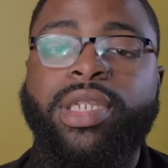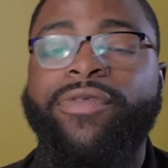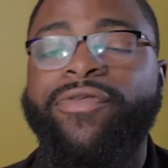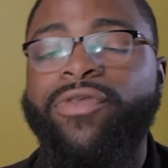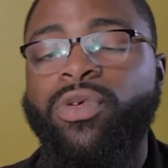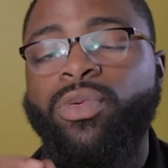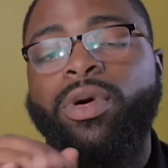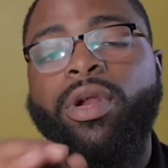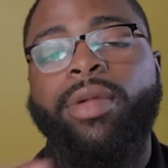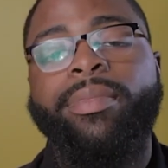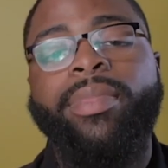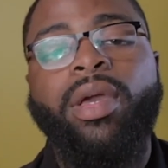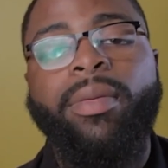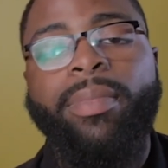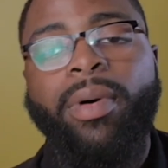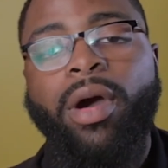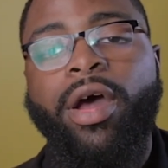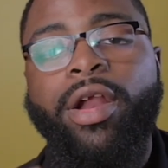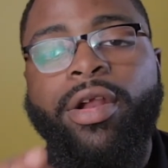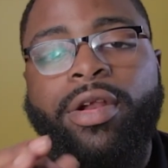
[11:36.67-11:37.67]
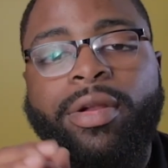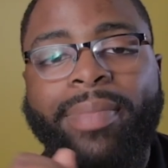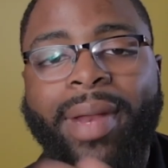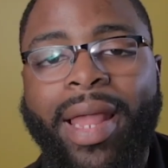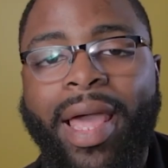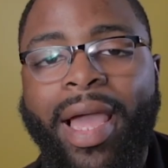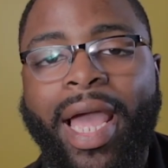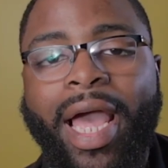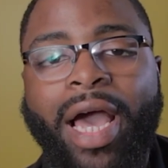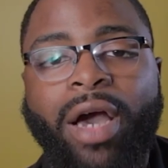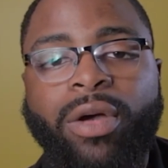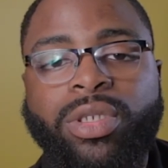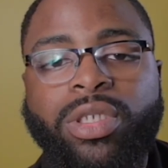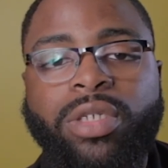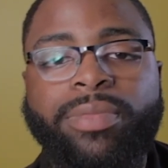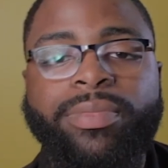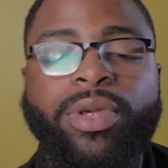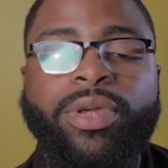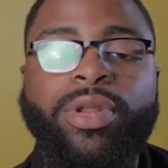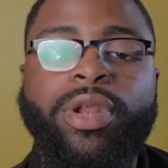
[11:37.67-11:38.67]
If you want to be a part of the Black Couch
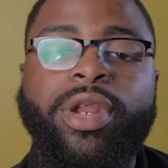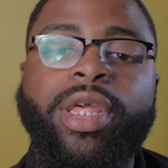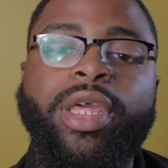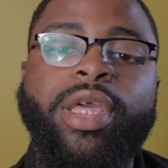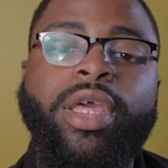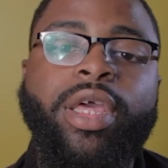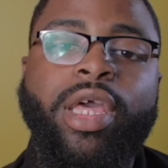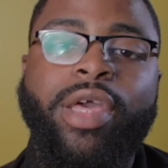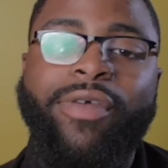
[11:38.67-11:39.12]
community,